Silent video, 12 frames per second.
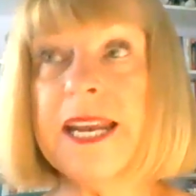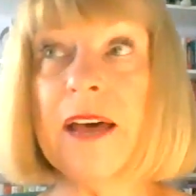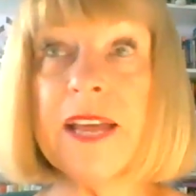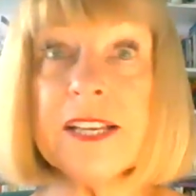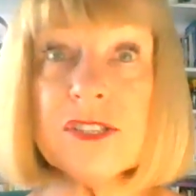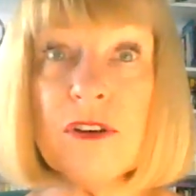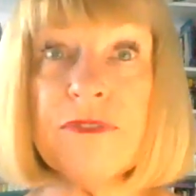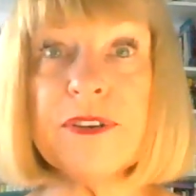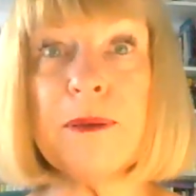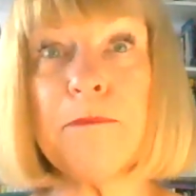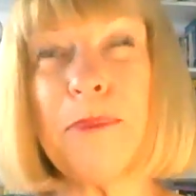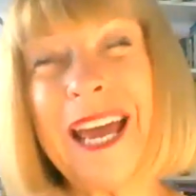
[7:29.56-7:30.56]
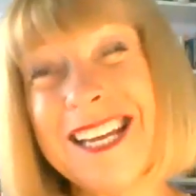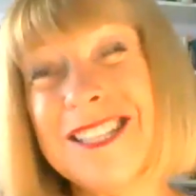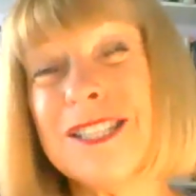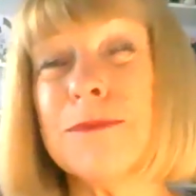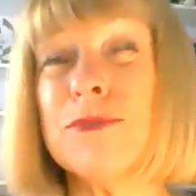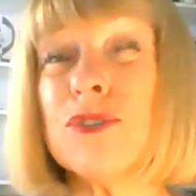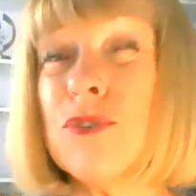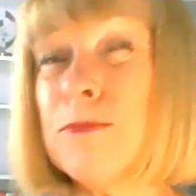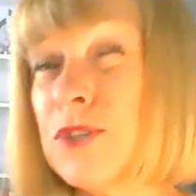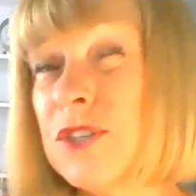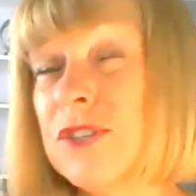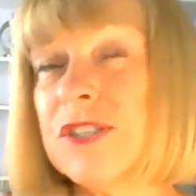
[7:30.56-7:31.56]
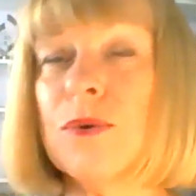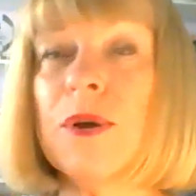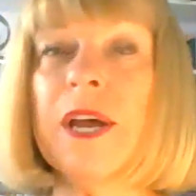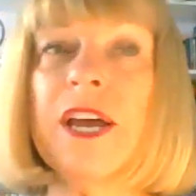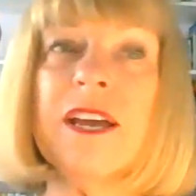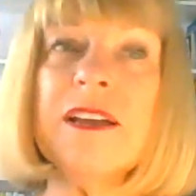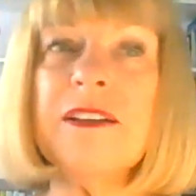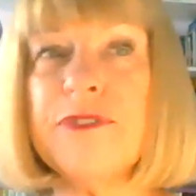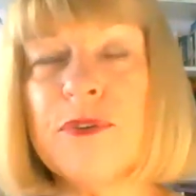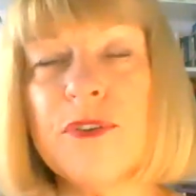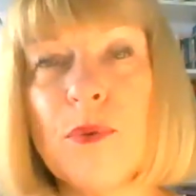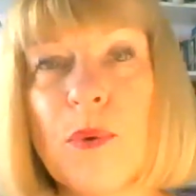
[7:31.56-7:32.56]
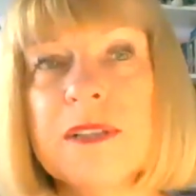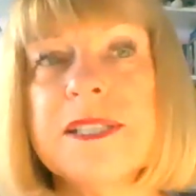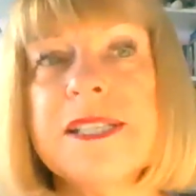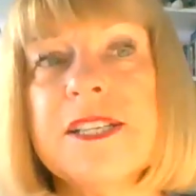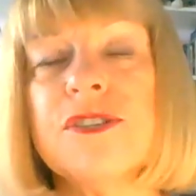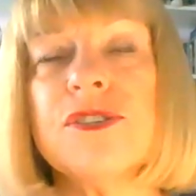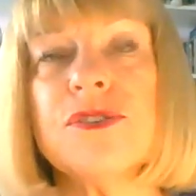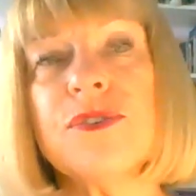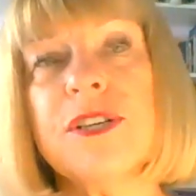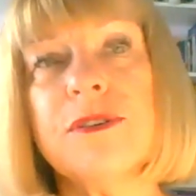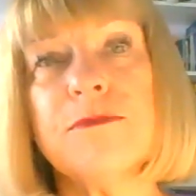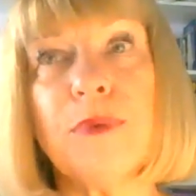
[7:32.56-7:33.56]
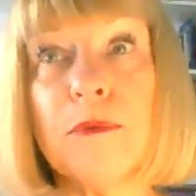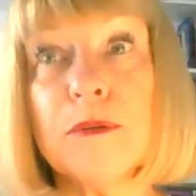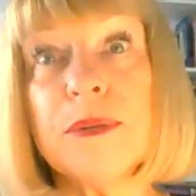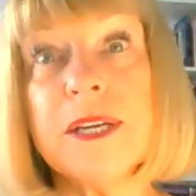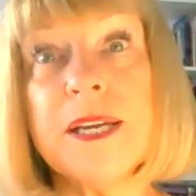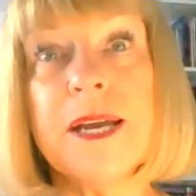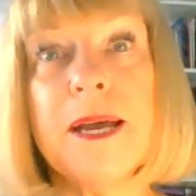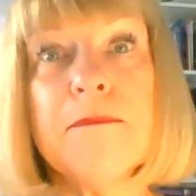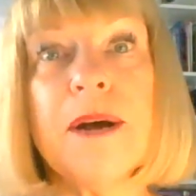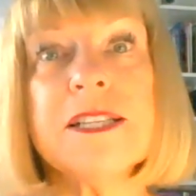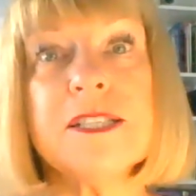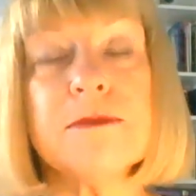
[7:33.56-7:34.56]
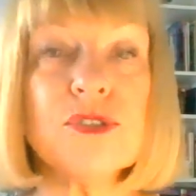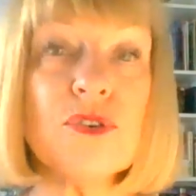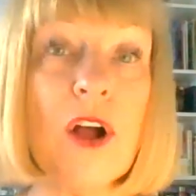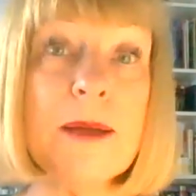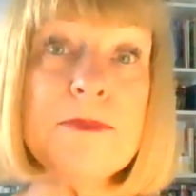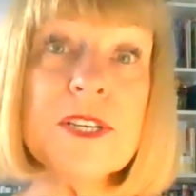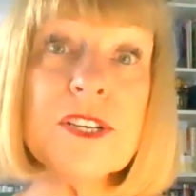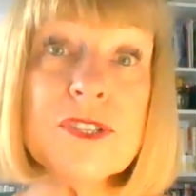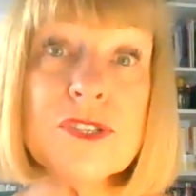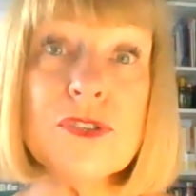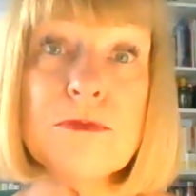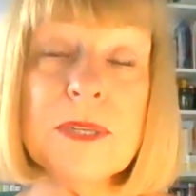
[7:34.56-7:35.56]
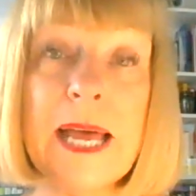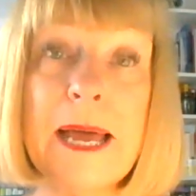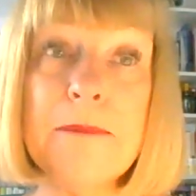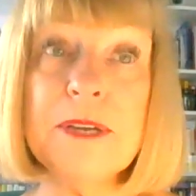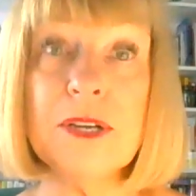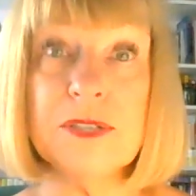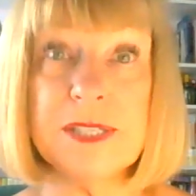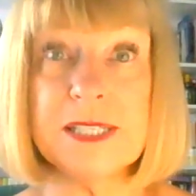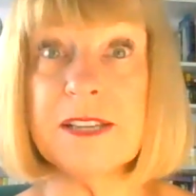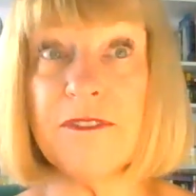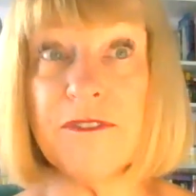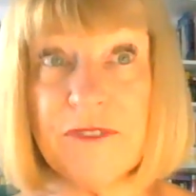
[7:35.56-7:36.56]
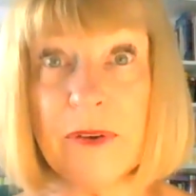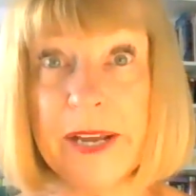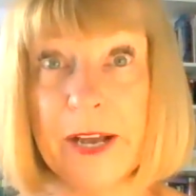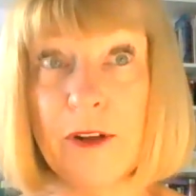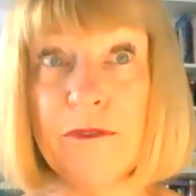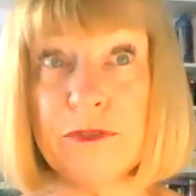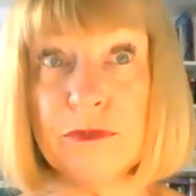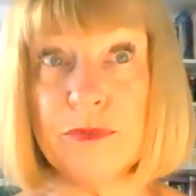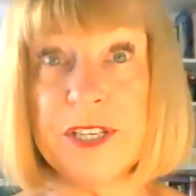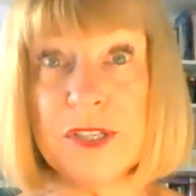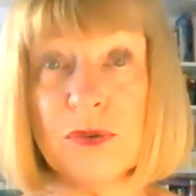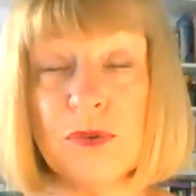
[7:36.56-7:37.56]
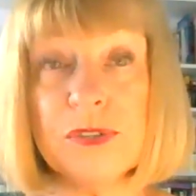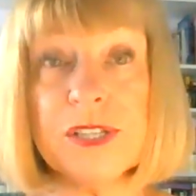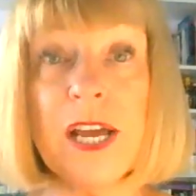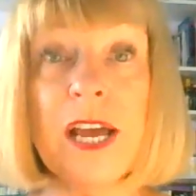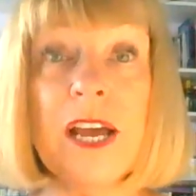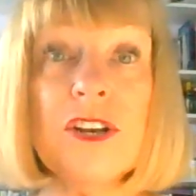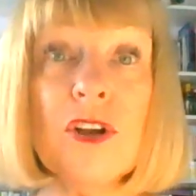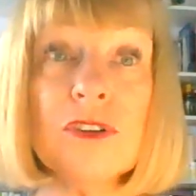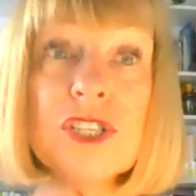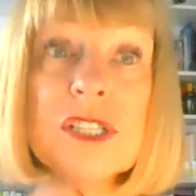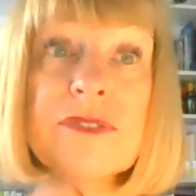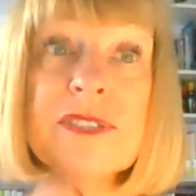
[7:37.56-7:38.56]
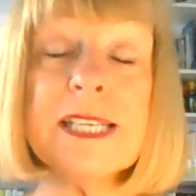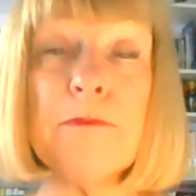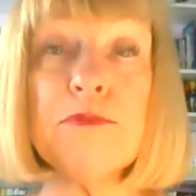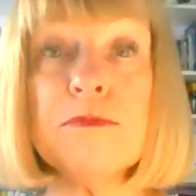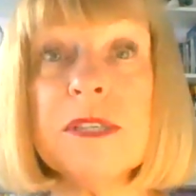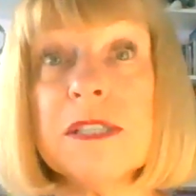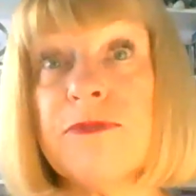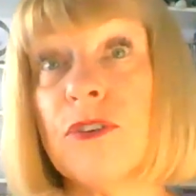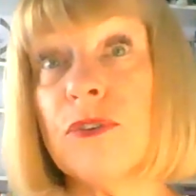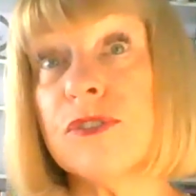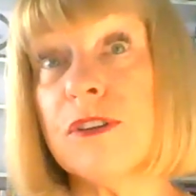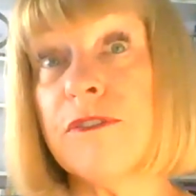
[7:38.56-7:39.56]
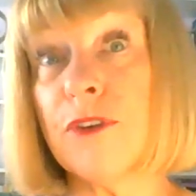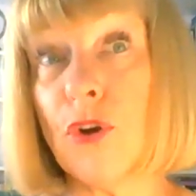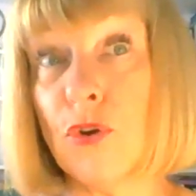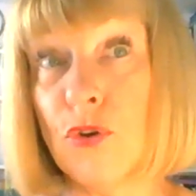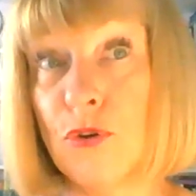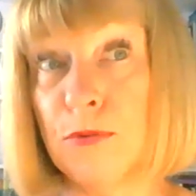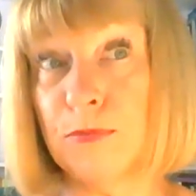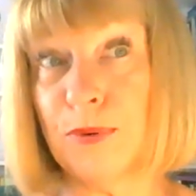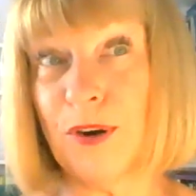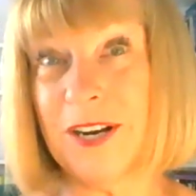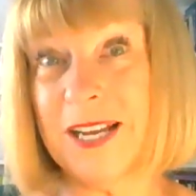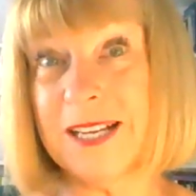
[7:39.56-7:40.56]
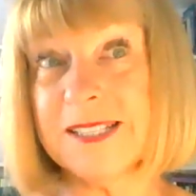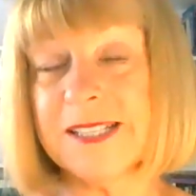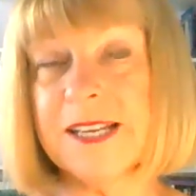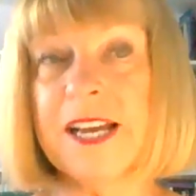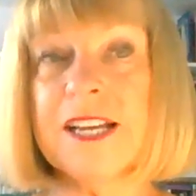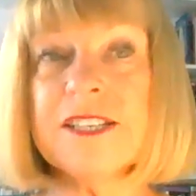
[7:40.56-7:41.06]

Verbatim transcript: Now that's often a paid subscription. So if you're in the wellness industry, you probably might subscribe to Consumer Lab because it's a very helpful resource, not just for supplements, but also for herbal products.